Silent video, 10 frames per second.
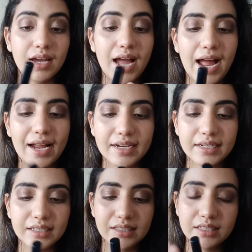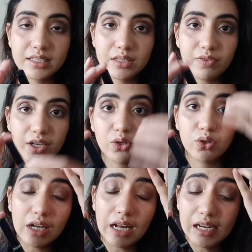And this is a very
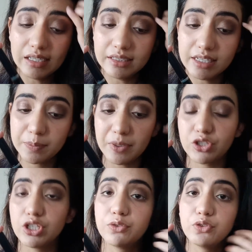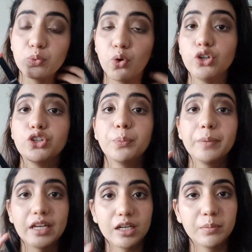good eyeliner, especially if you want your
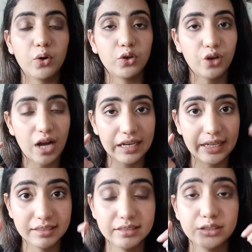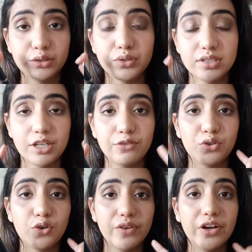makeup or your eyeliner to stay
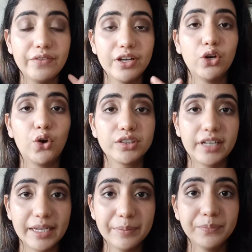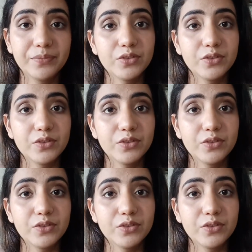for a very, very long time.